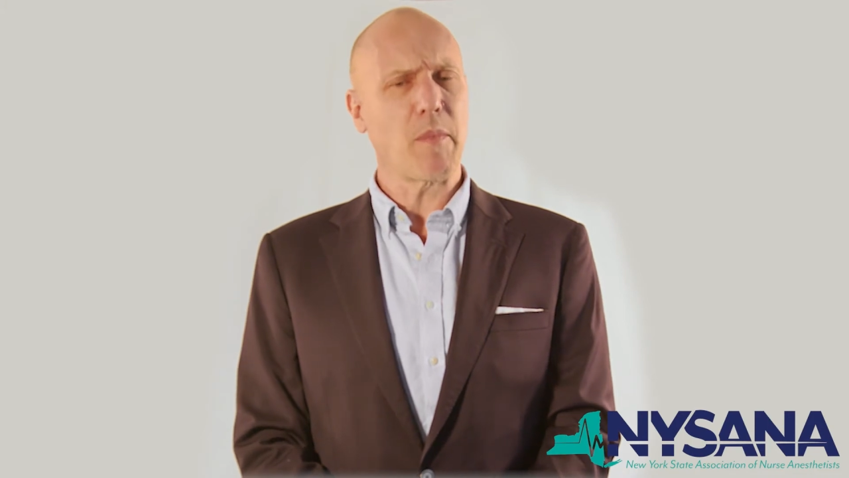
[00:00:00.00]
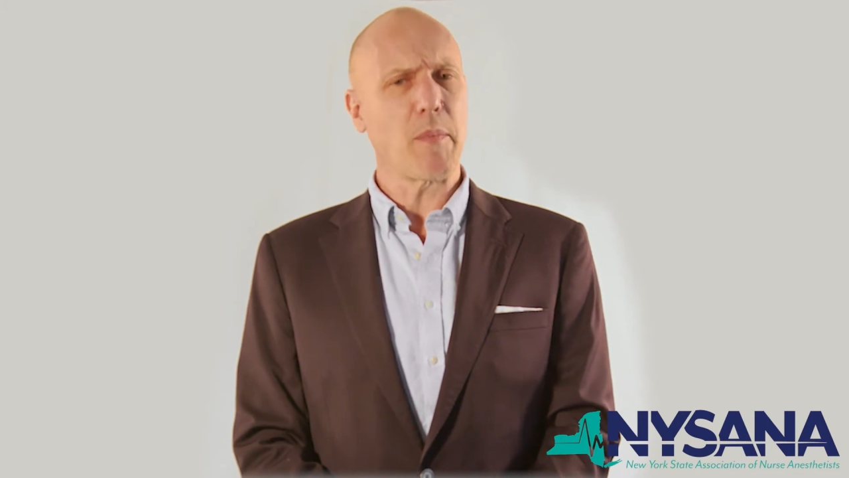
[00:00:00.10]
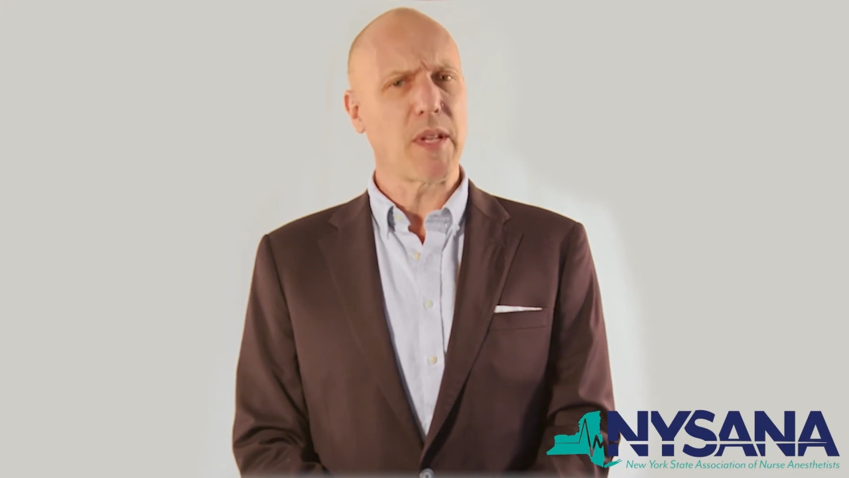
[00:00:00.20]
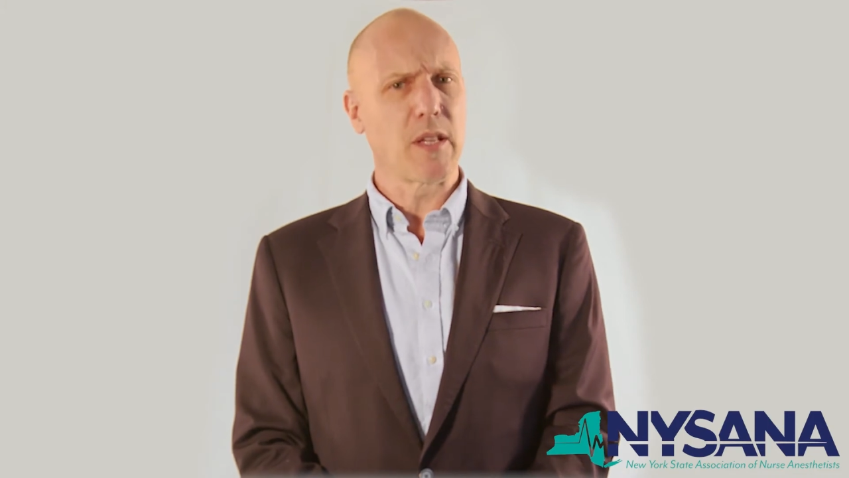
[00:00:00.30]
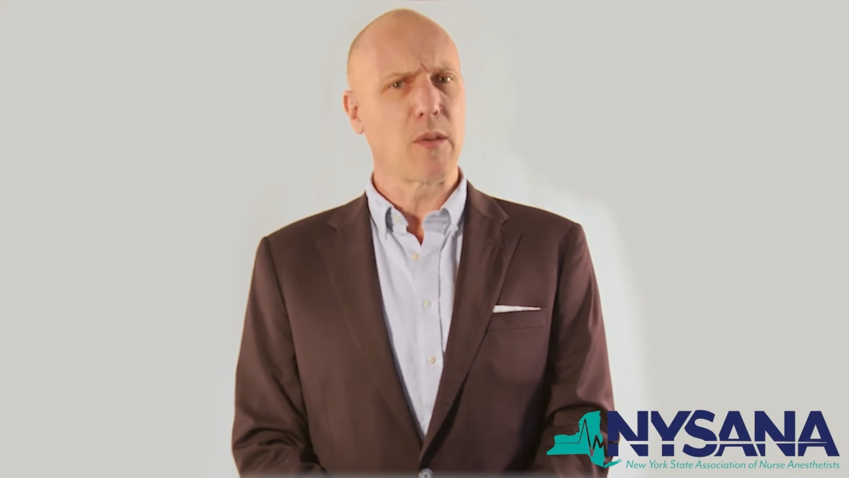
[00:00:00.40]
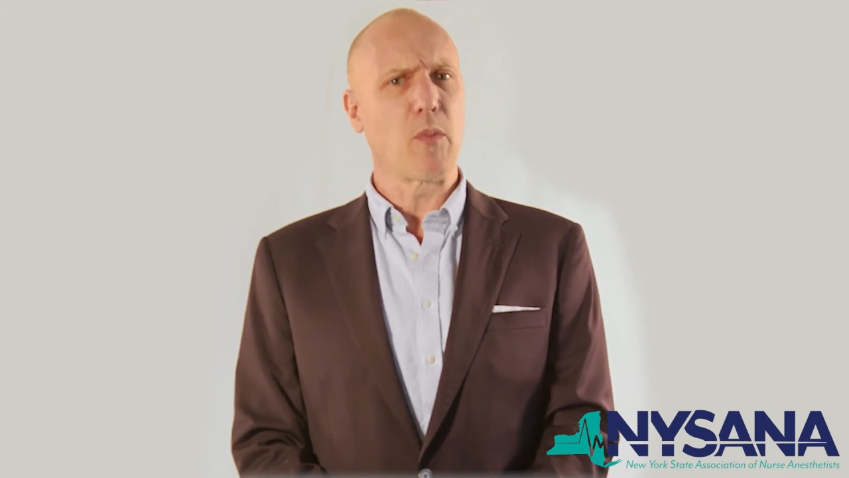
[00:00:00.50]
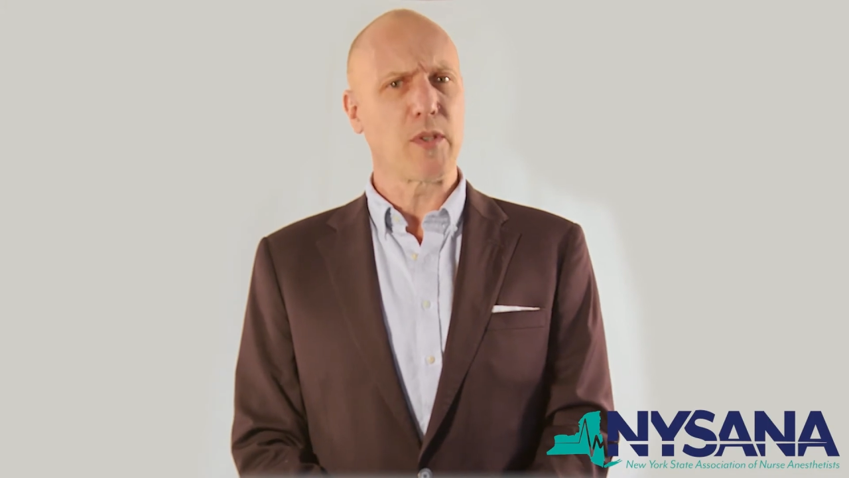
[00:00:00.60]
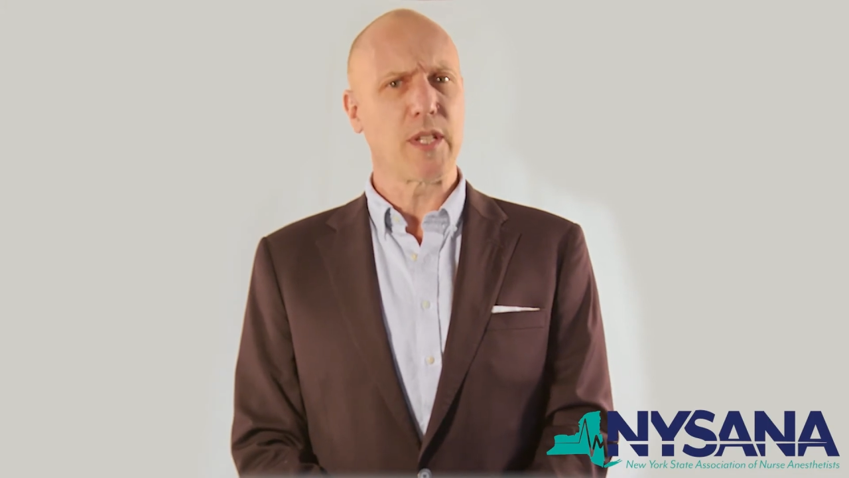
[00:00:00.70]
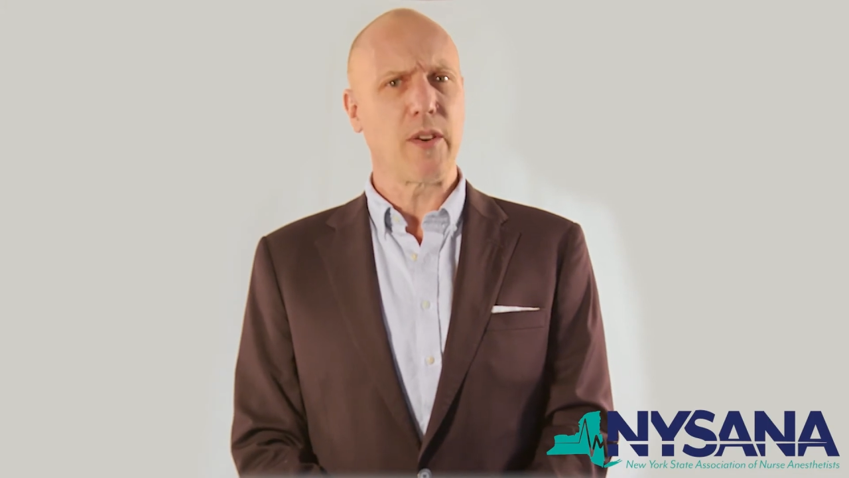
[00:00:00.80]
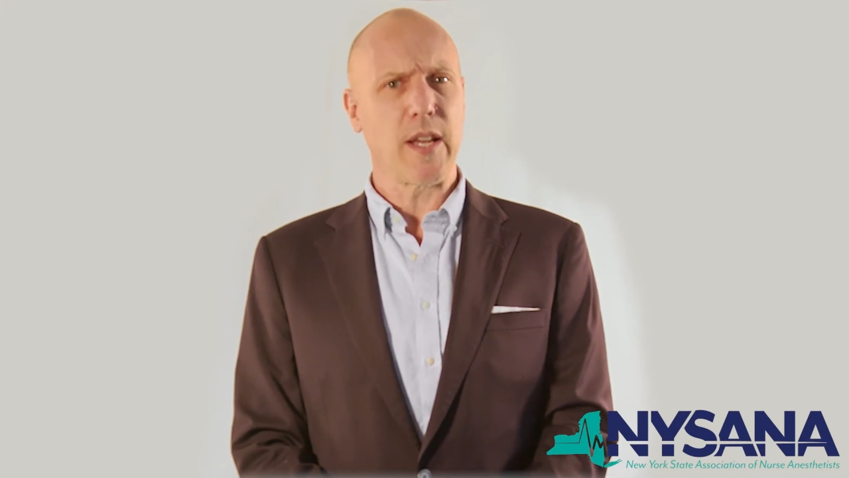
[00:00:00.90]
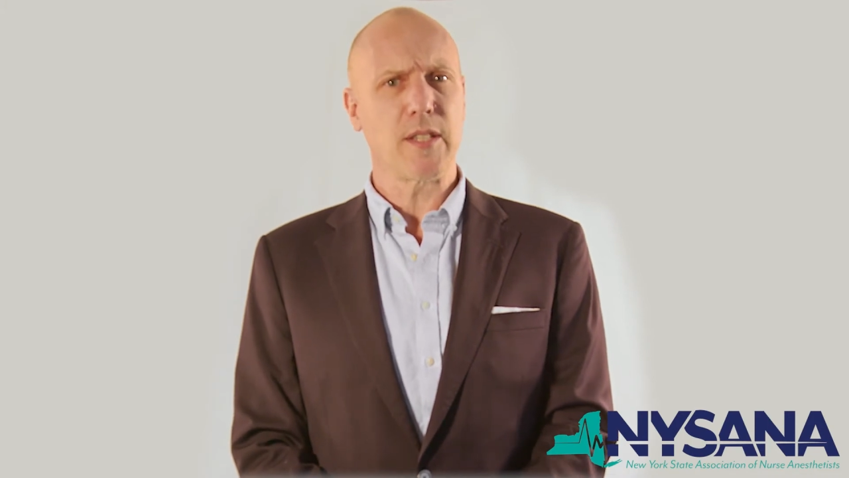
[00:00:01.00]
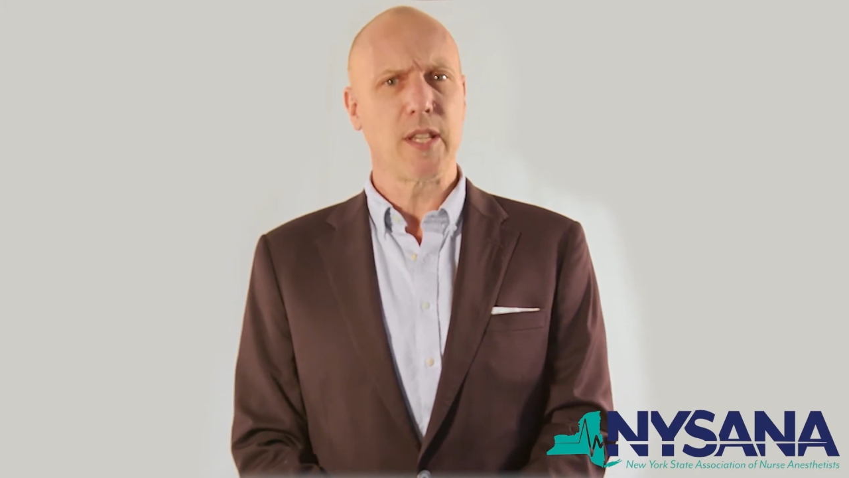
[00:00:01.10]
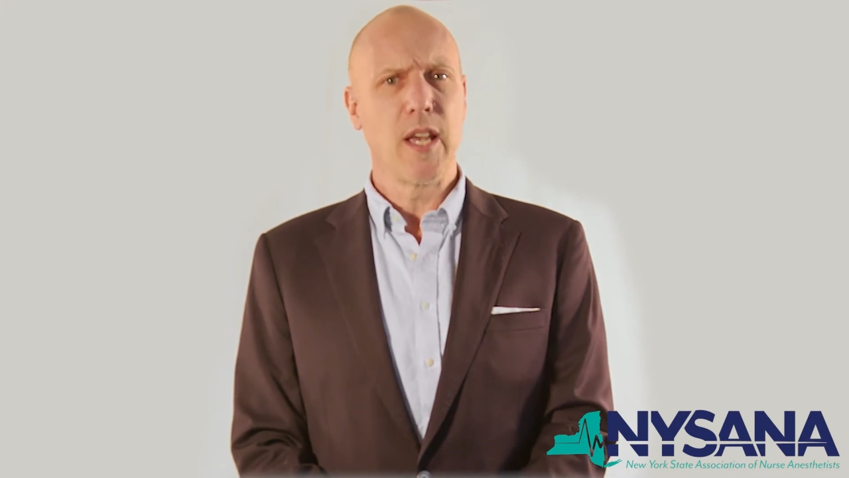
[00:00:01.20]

might be a little more serious.